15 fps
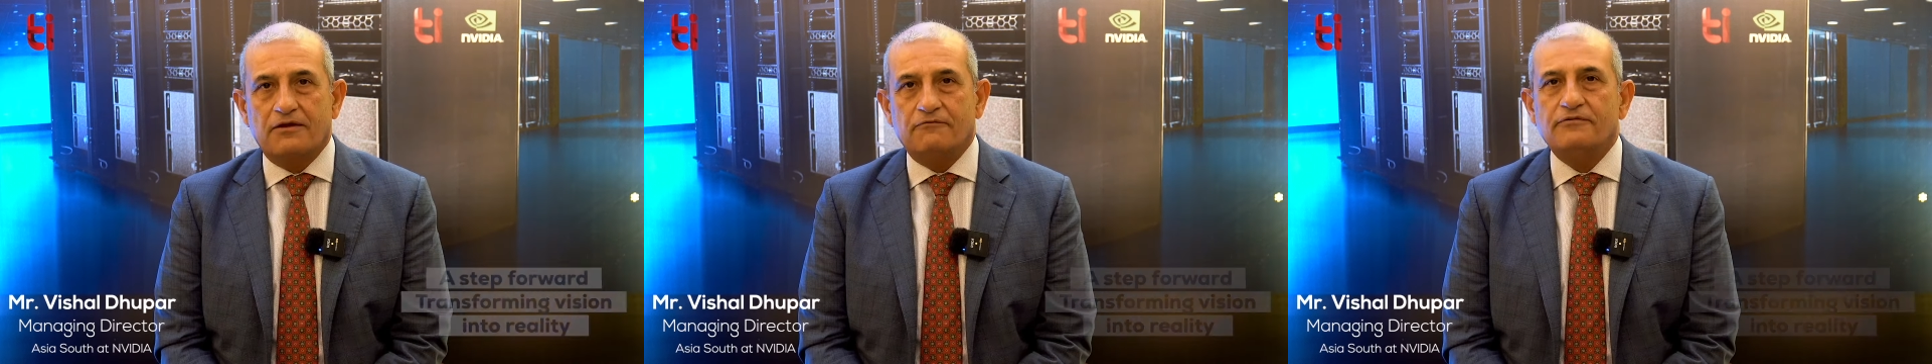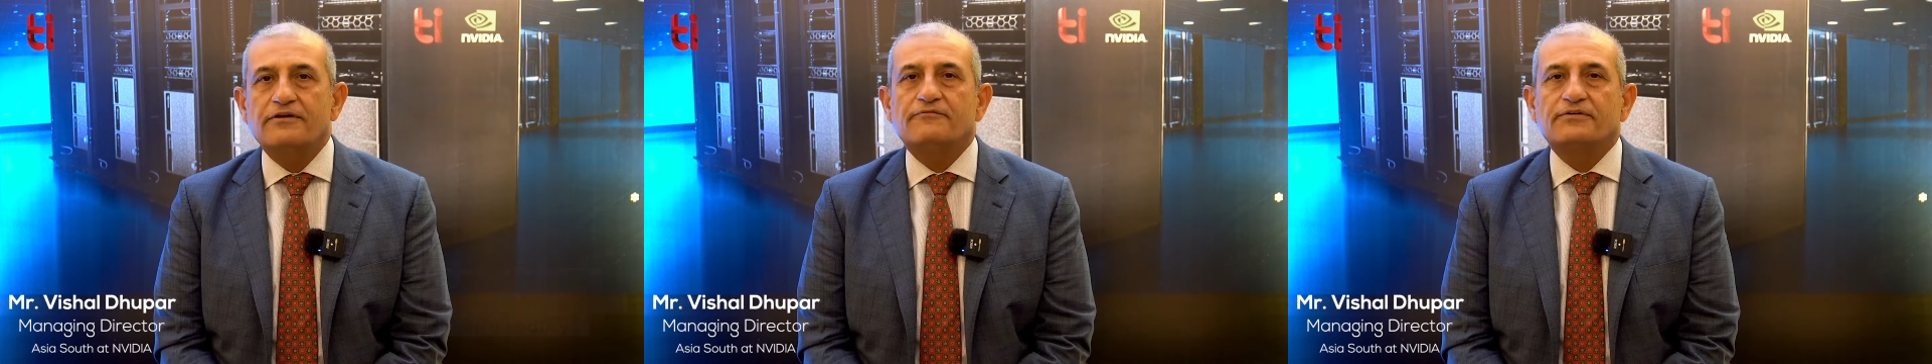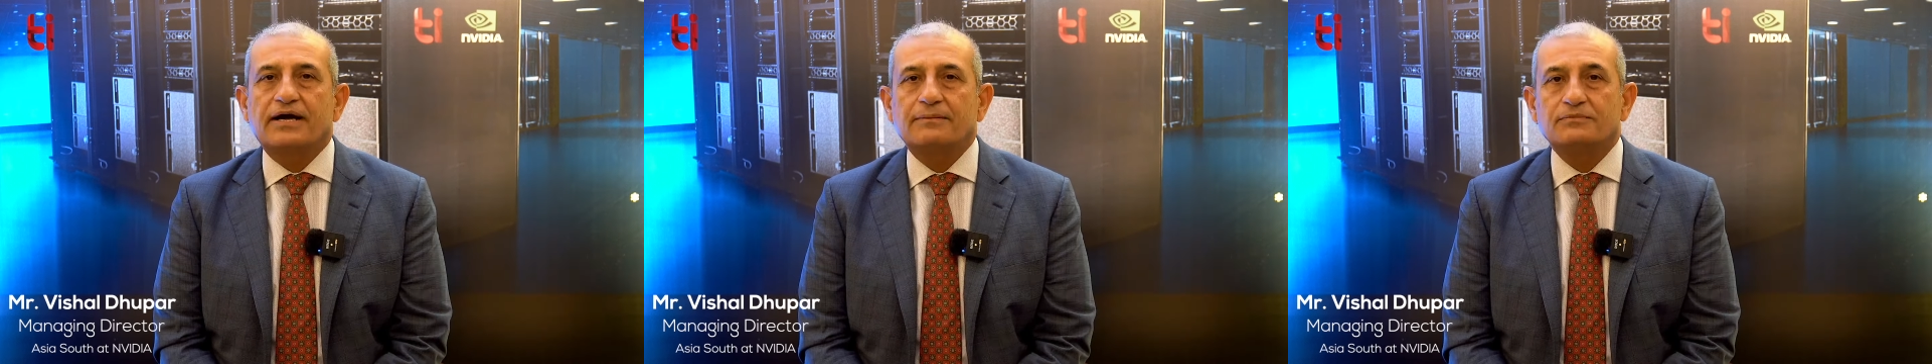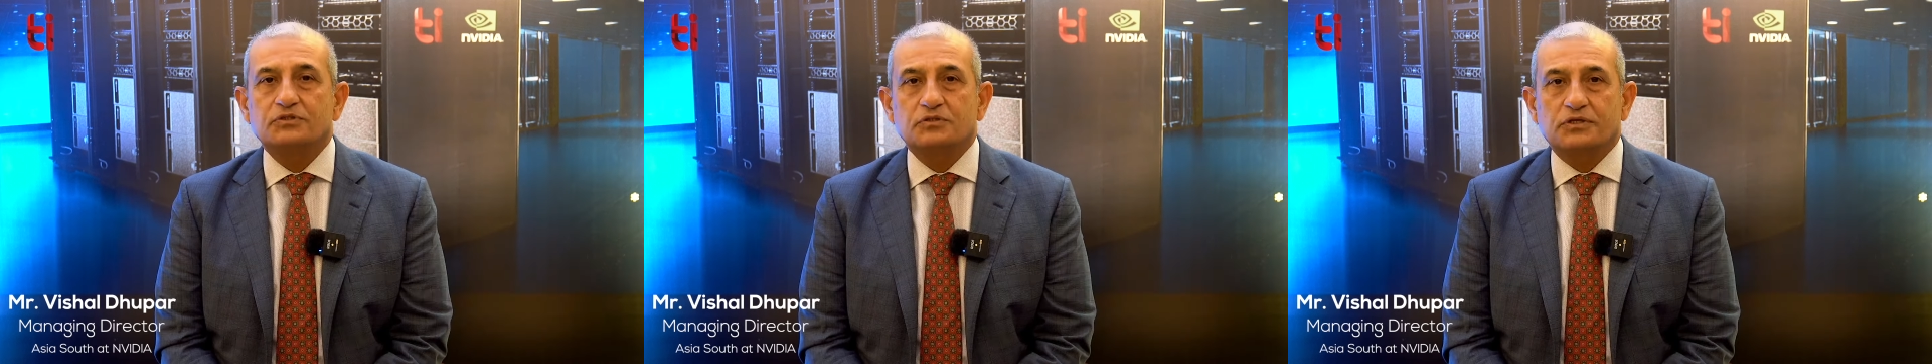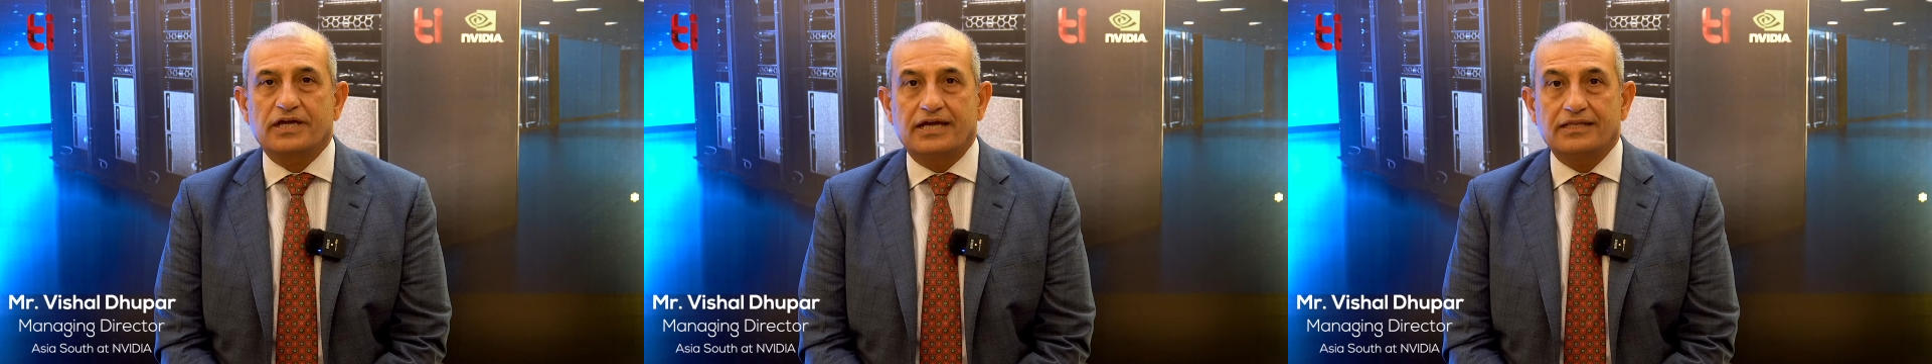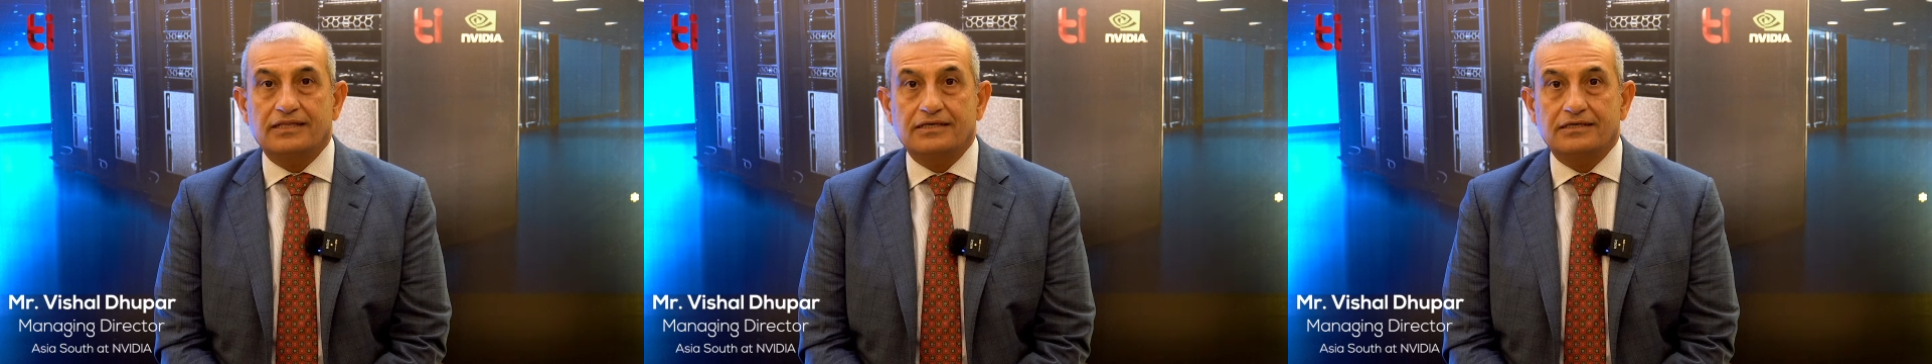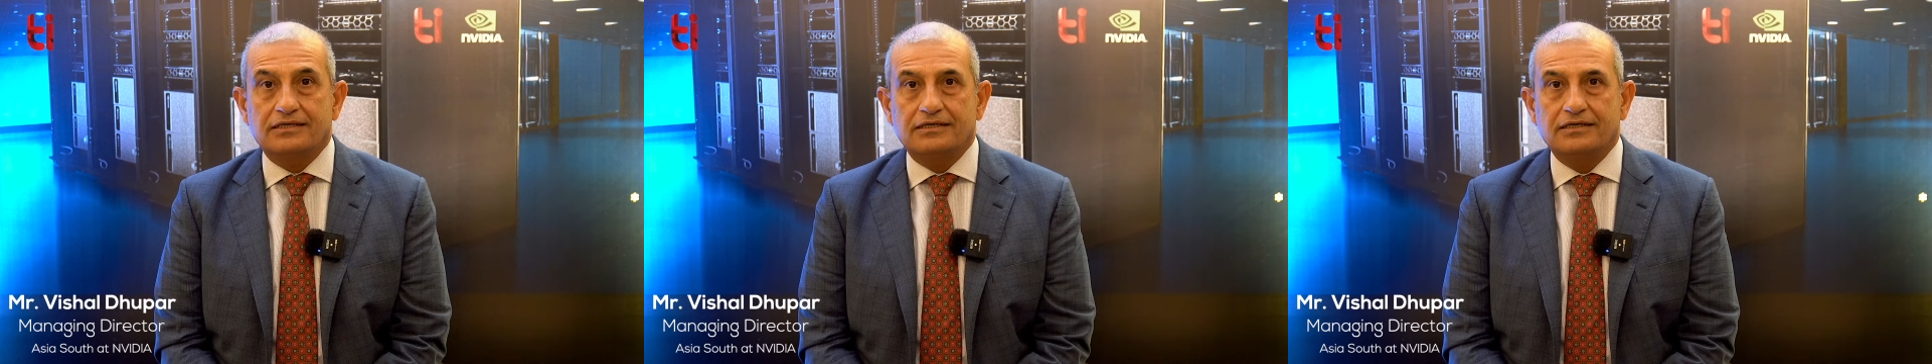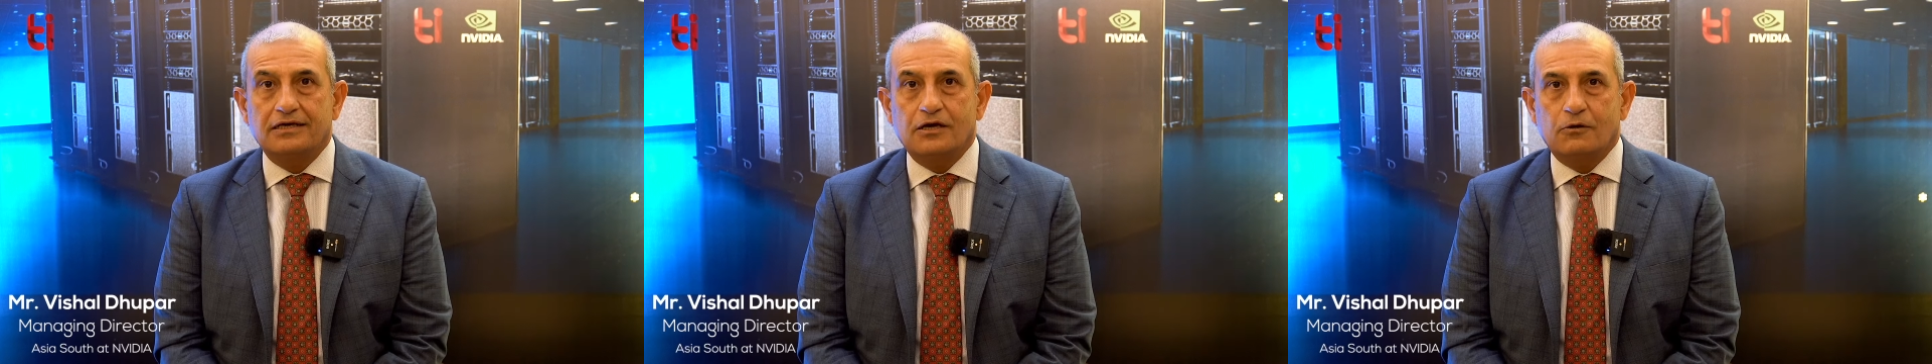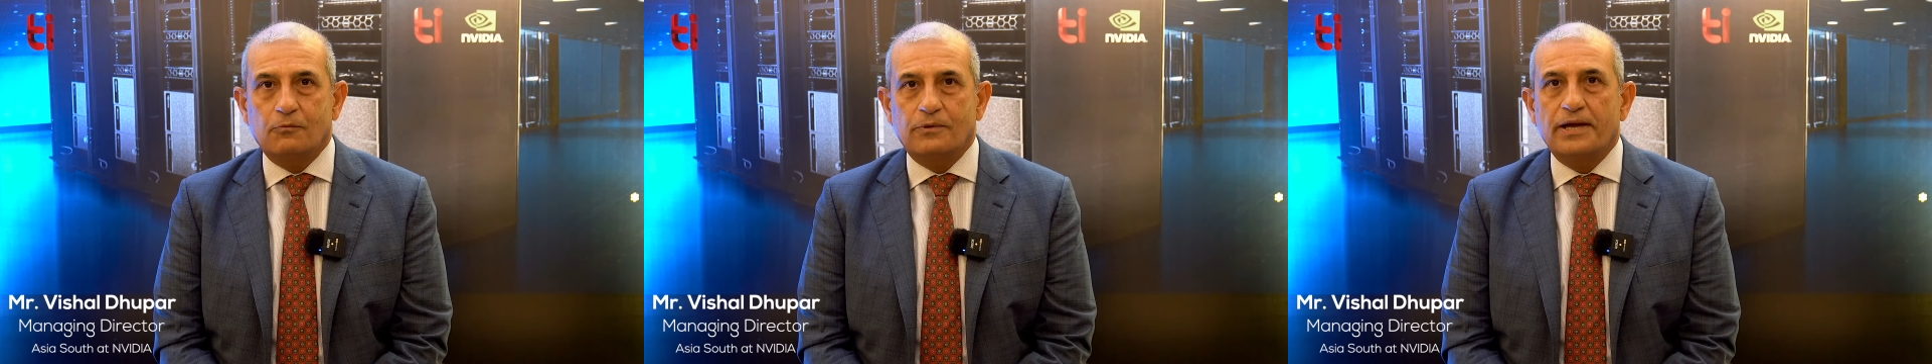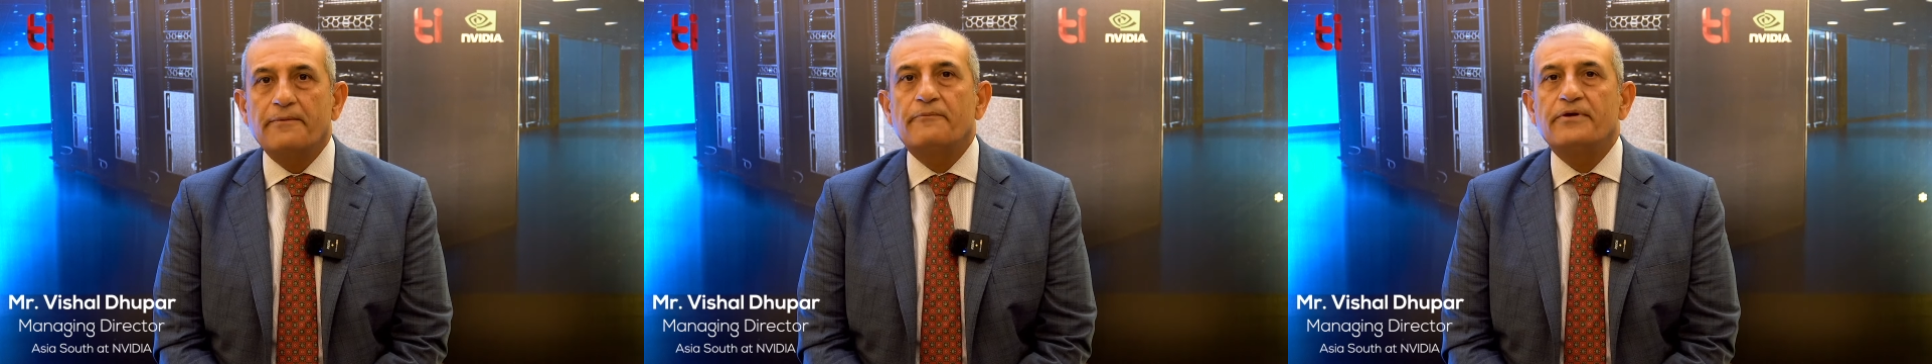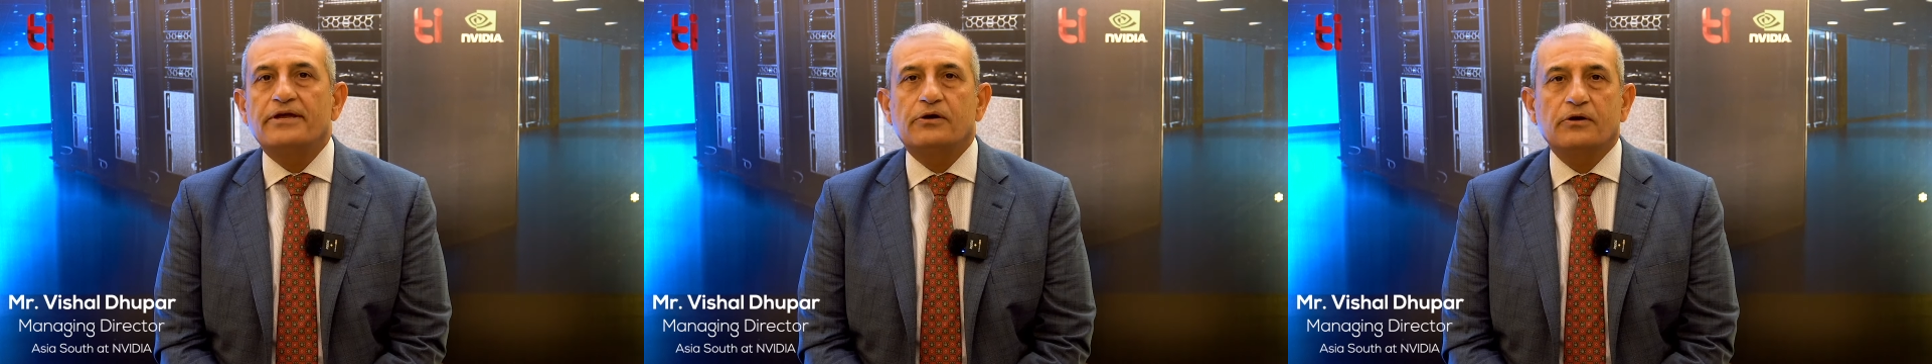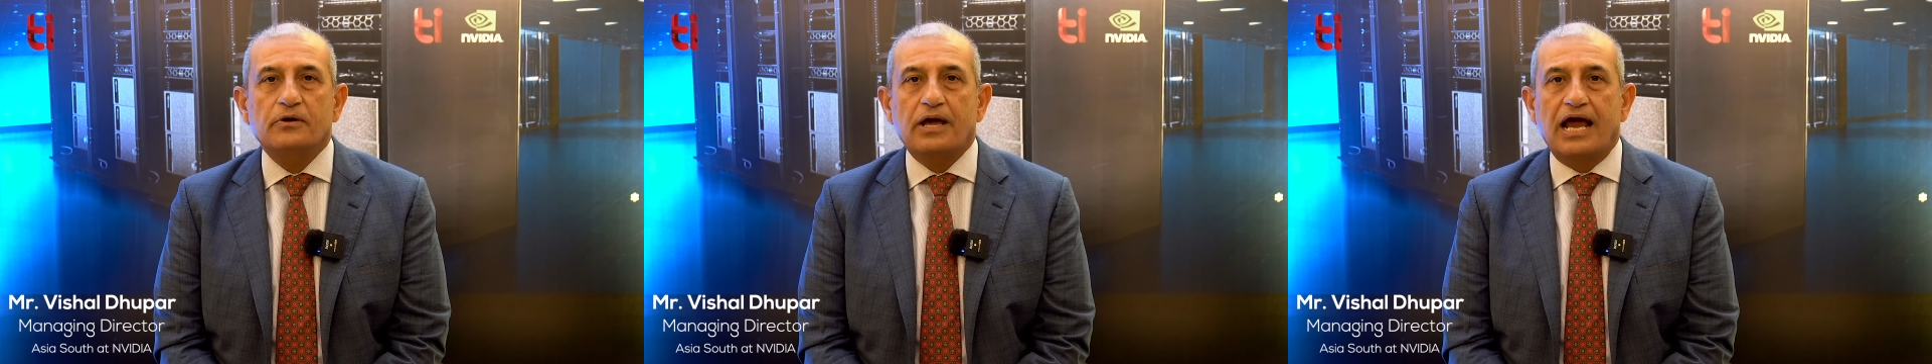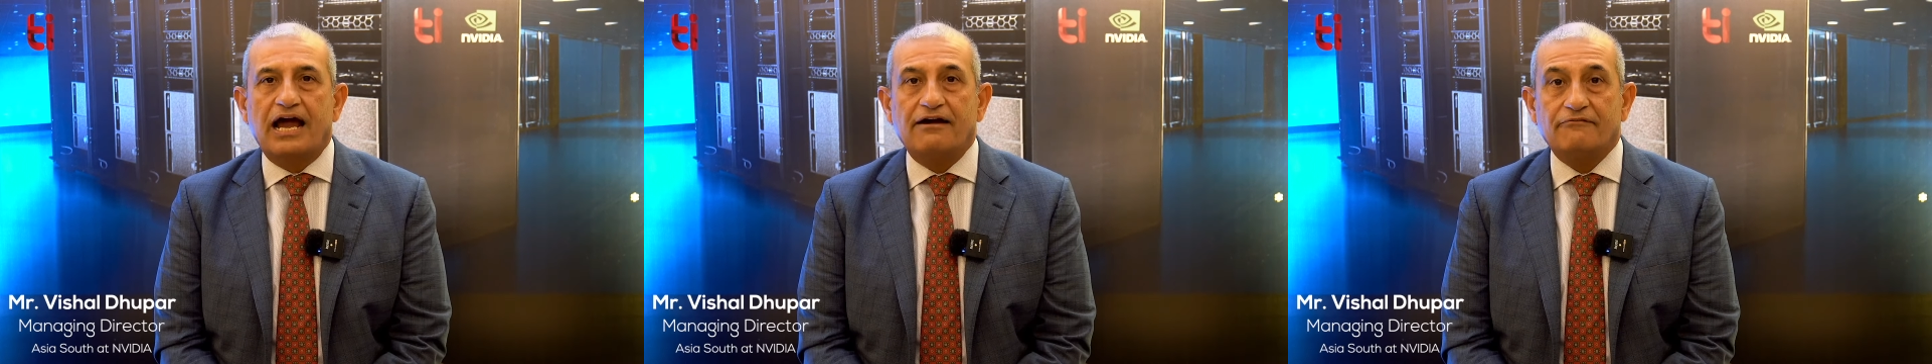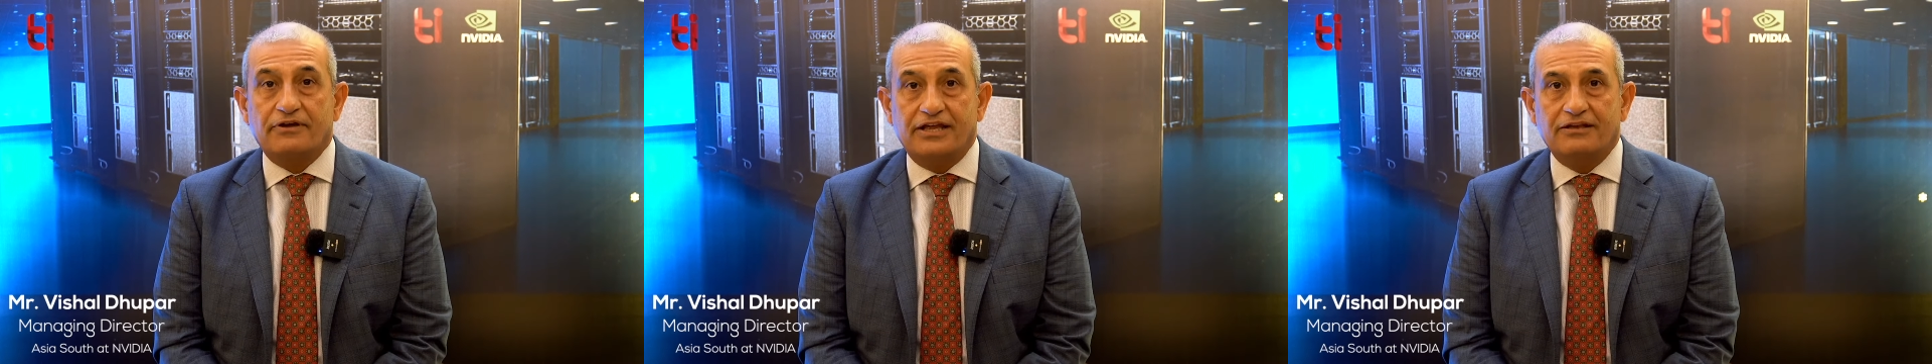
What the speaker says: We've come together where we're going to have